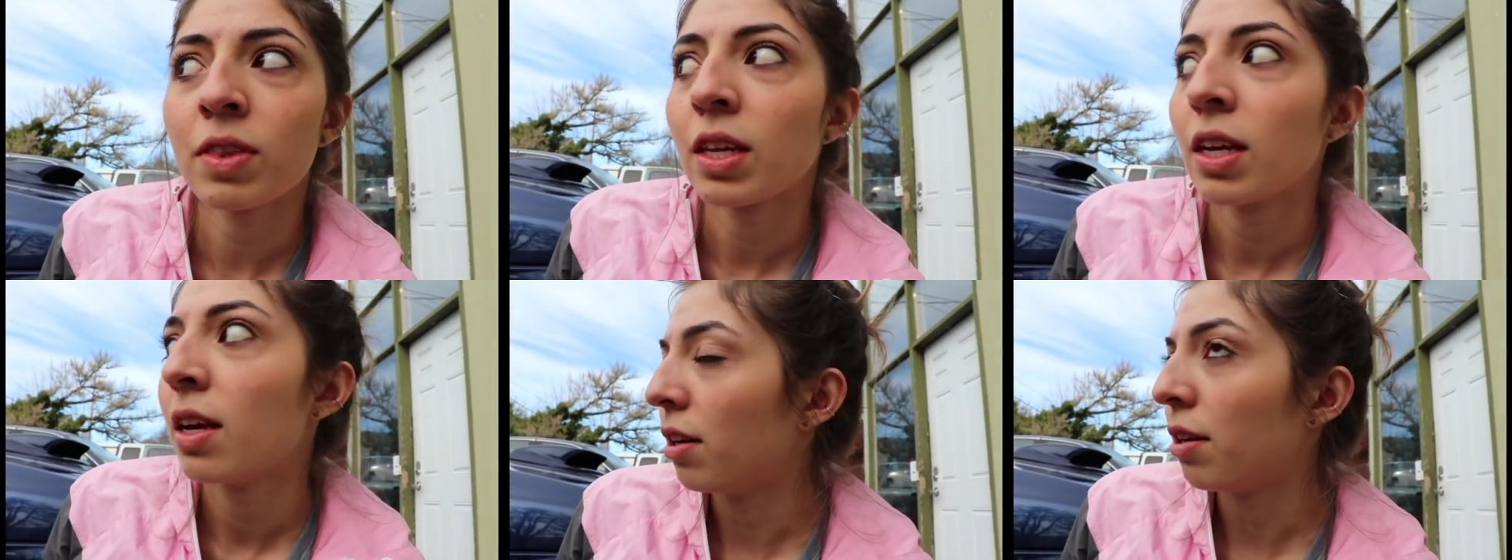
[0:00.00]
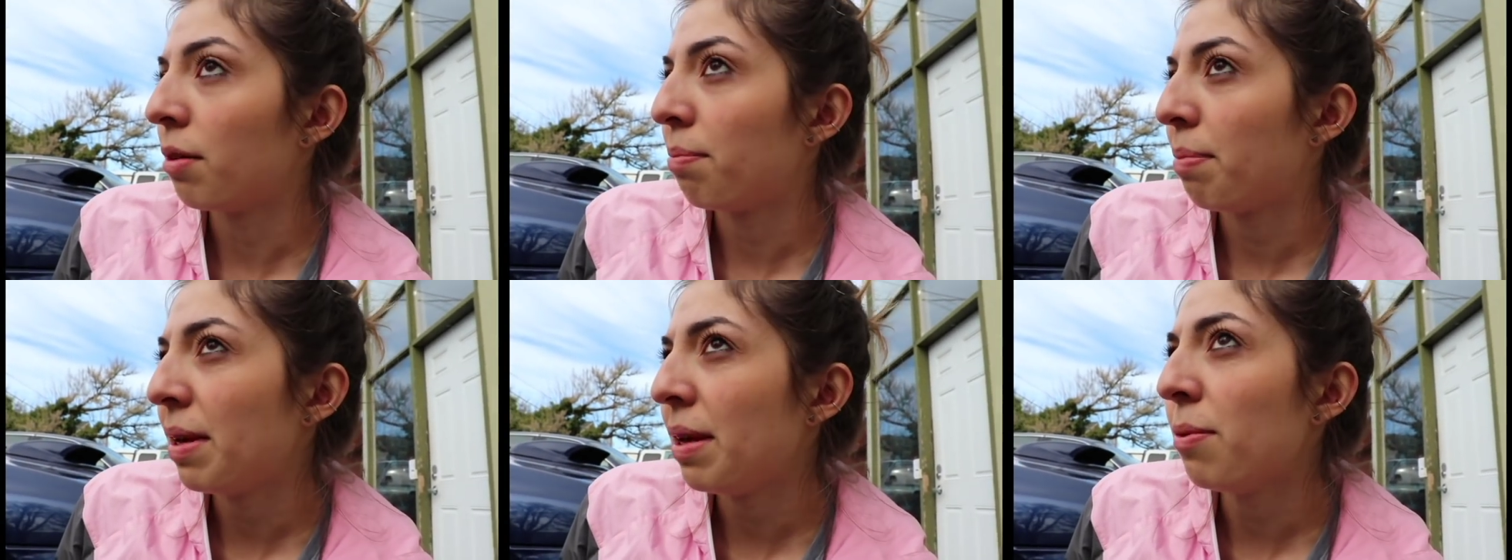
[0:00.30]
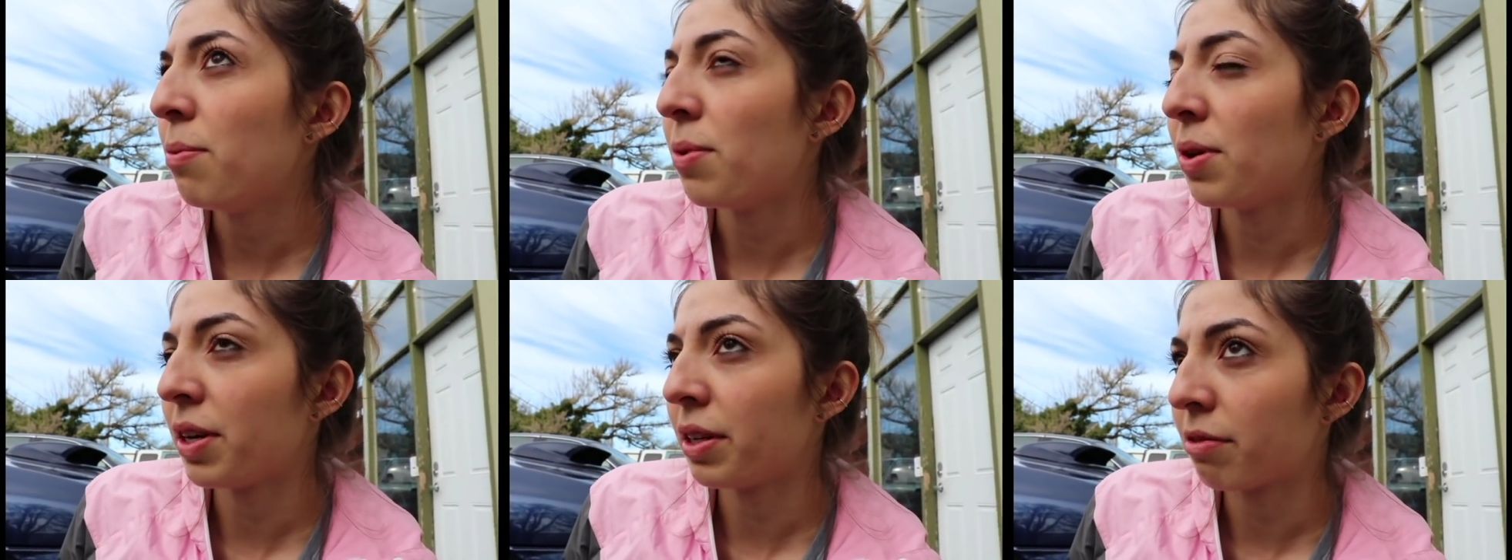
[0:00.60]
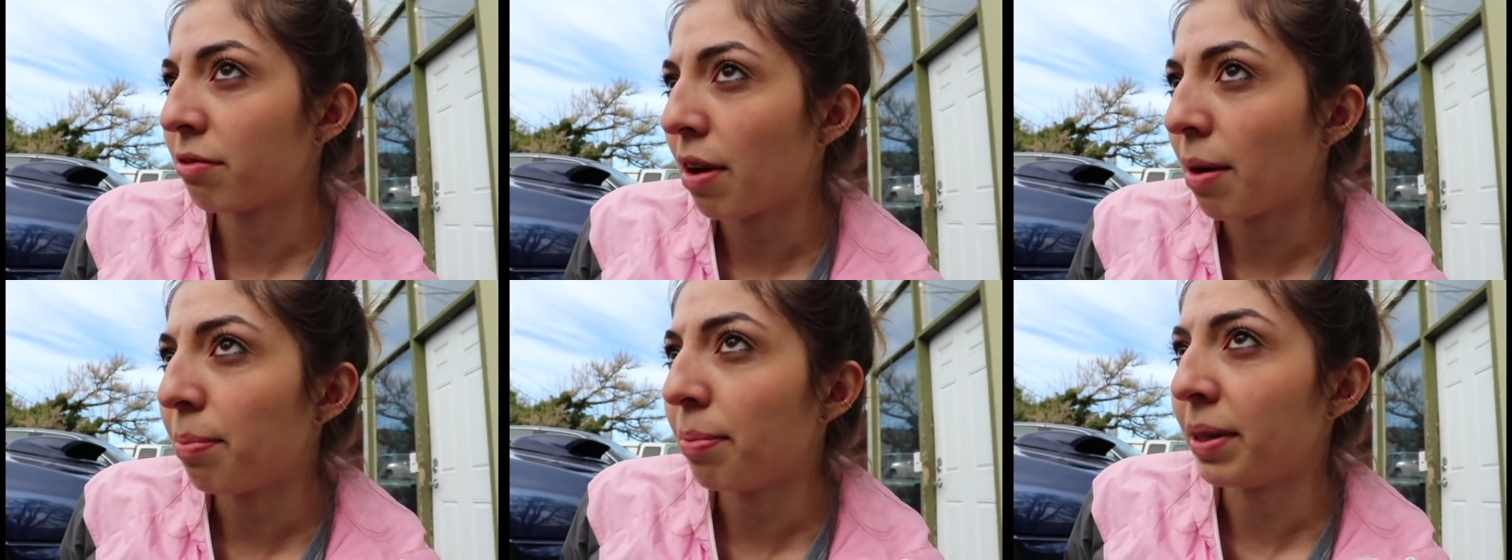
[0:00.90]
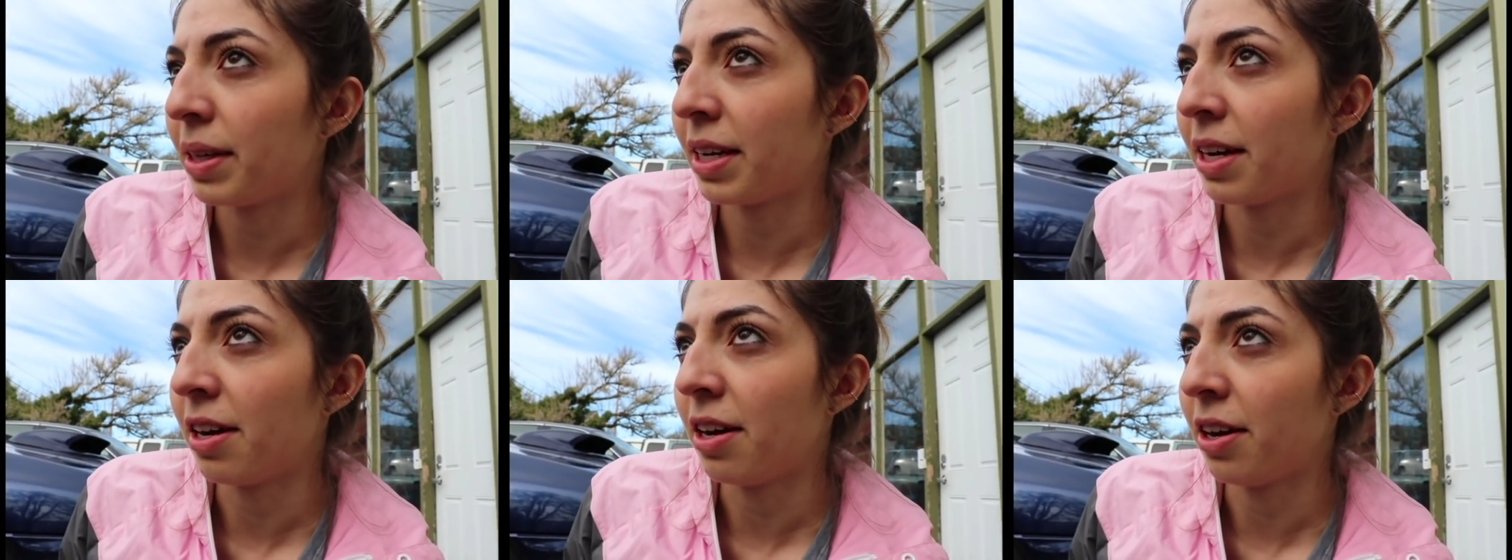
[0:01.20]
a P1
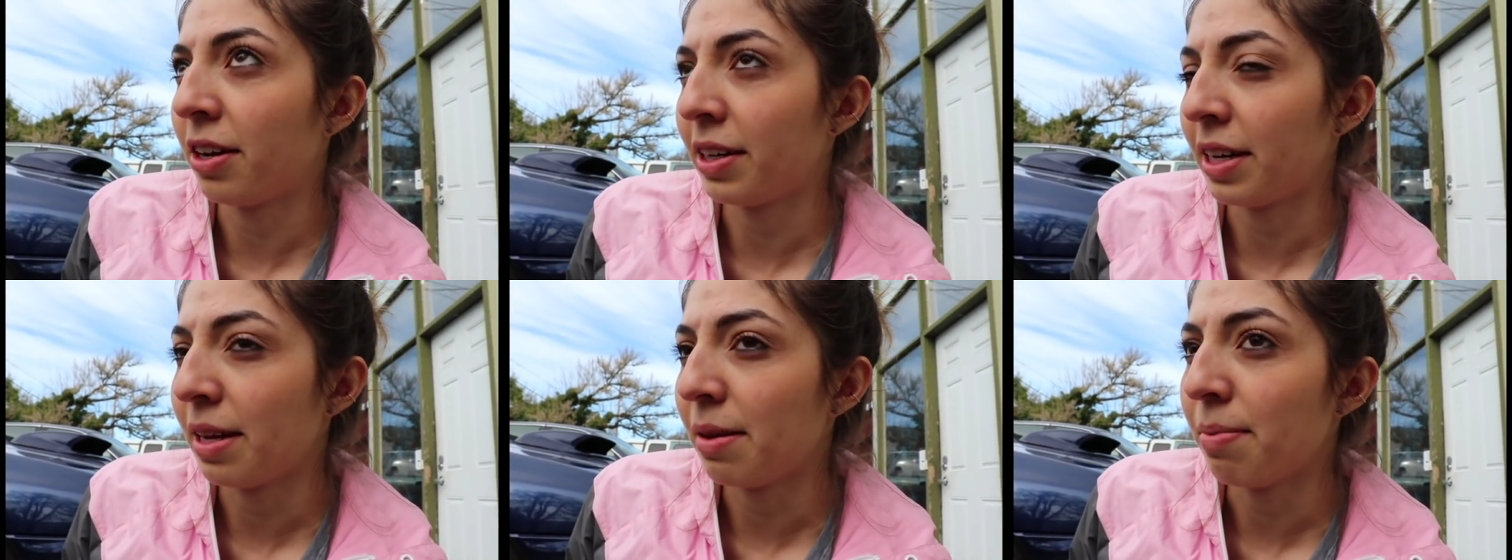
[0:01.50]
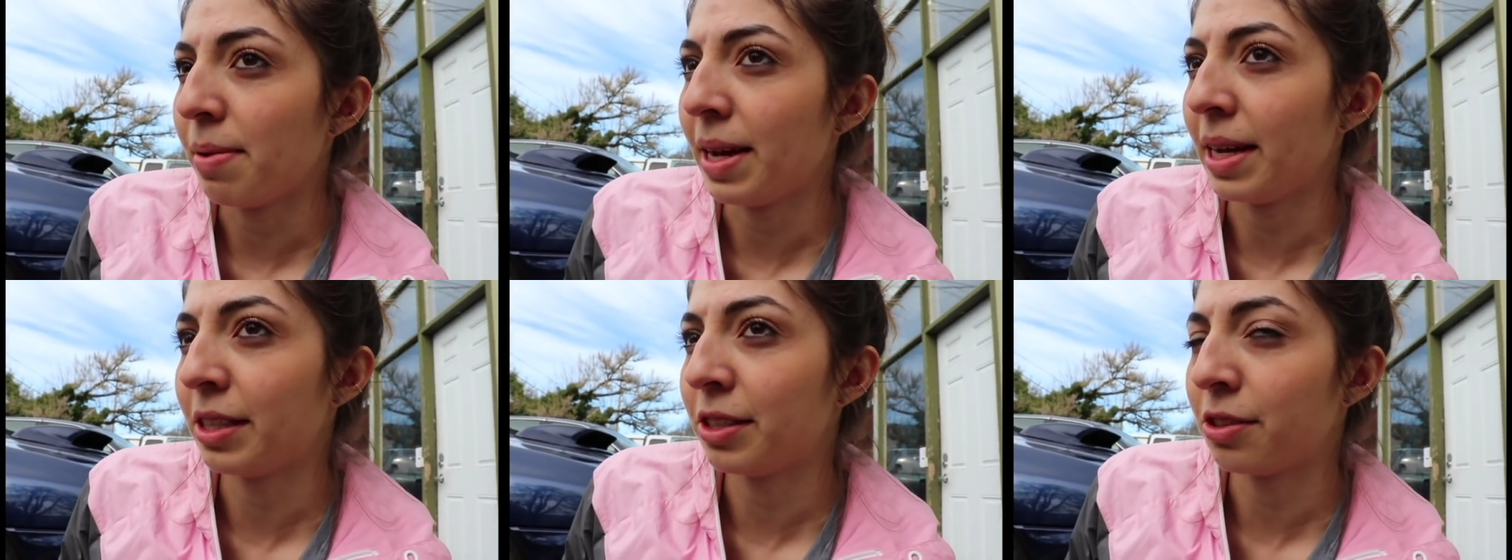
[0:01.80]
replica on eBay,